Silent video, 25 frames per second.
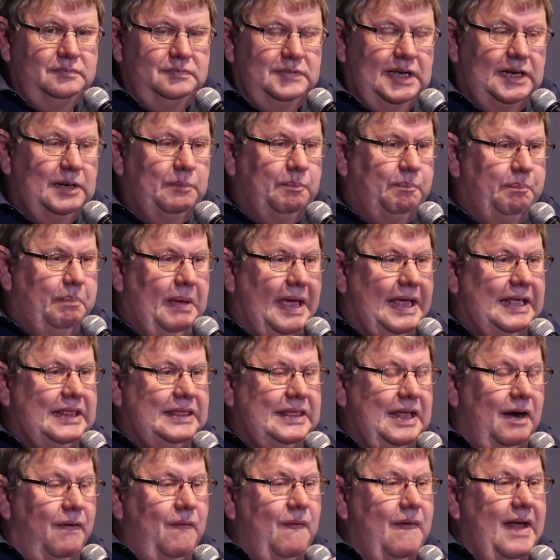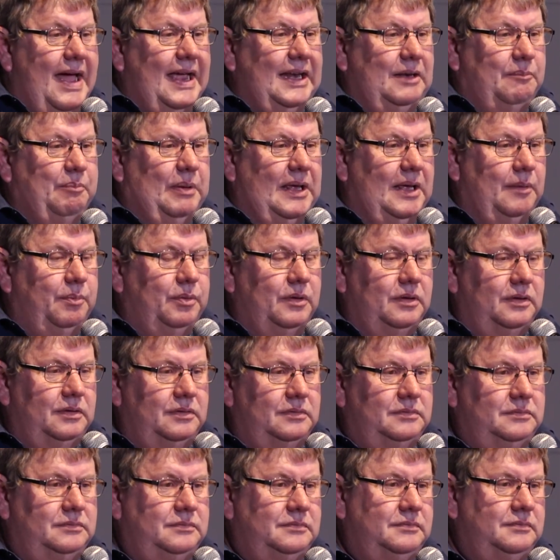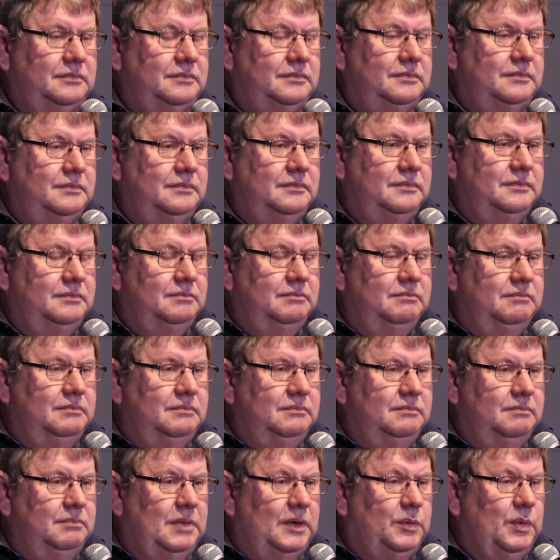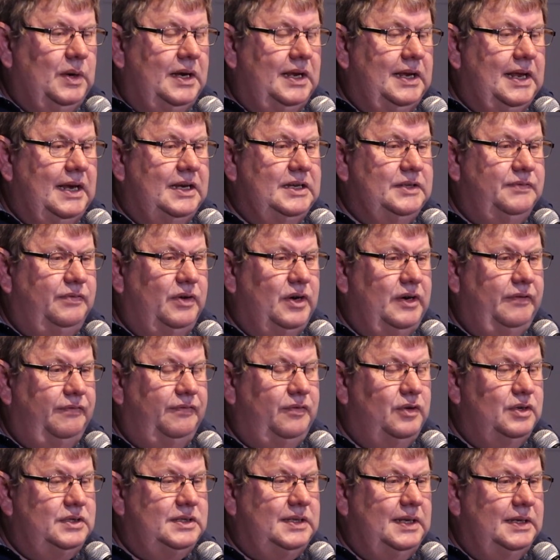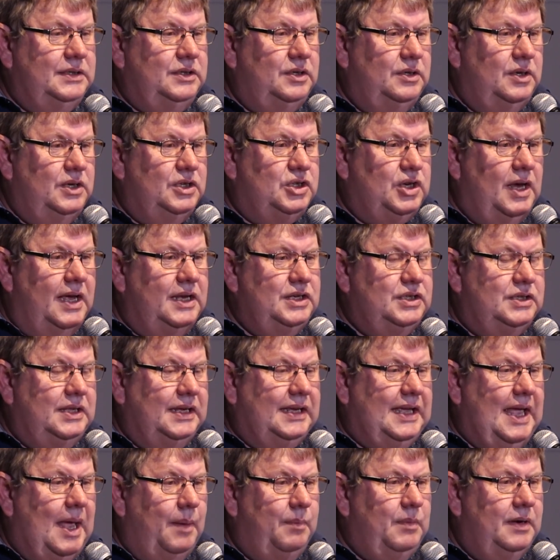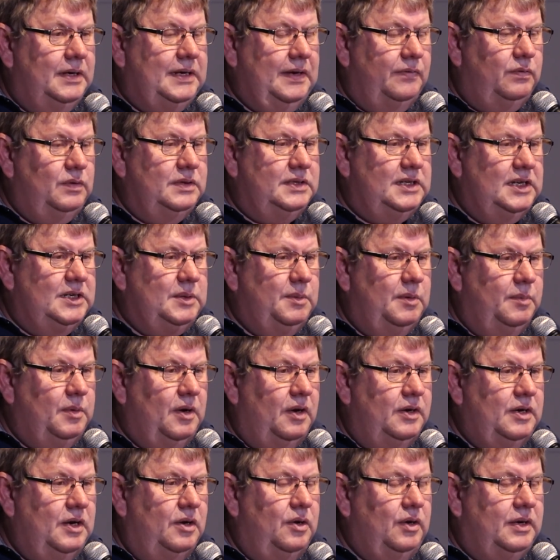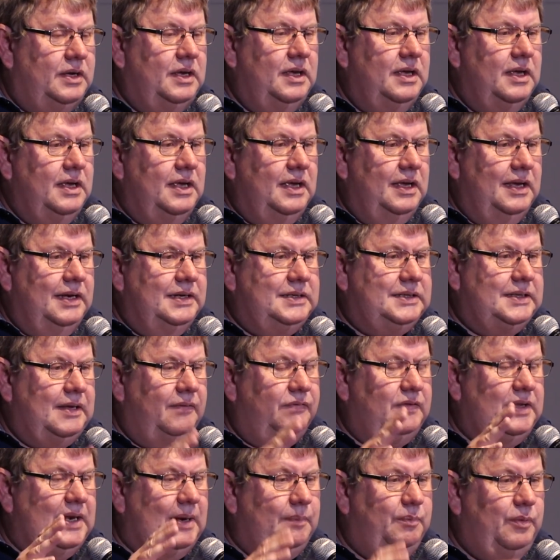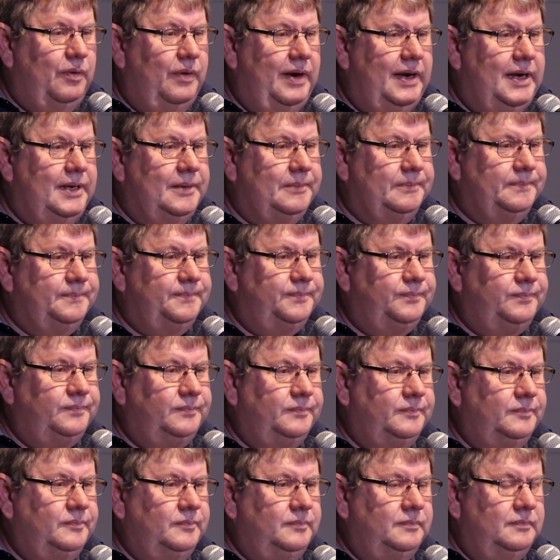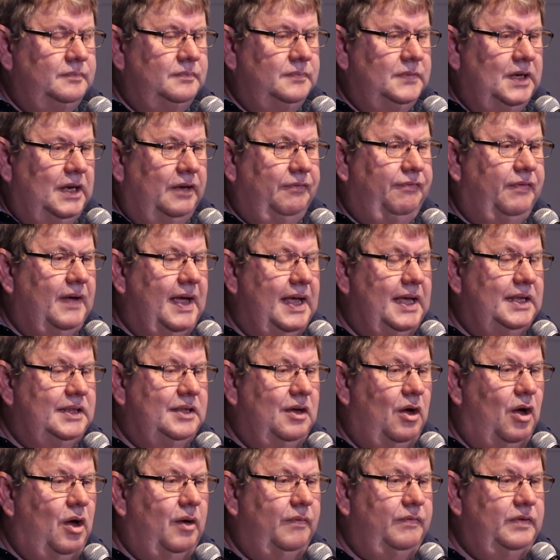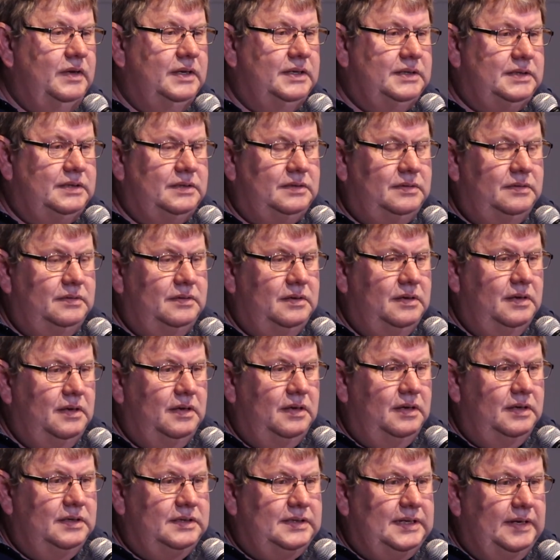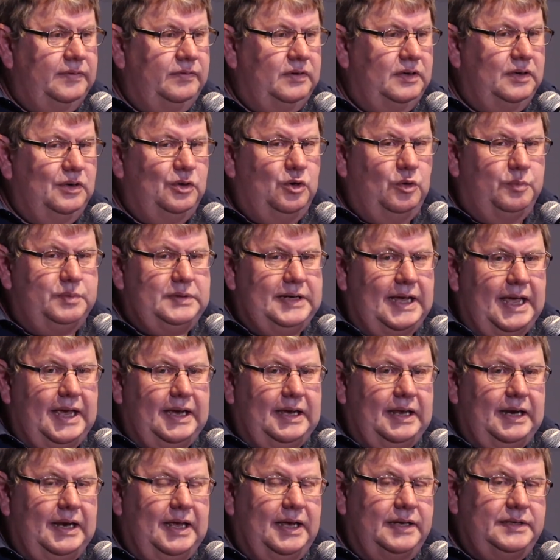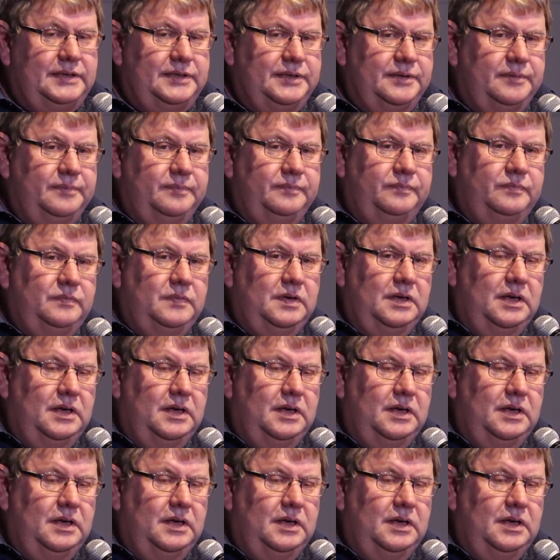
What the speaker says: That he picked the right people. But when he had his very first thing to do, he changed the cabinet. Everyone said to me, well, look, he stuffed it up already. He fired the obvious 7 Gupta acolytes.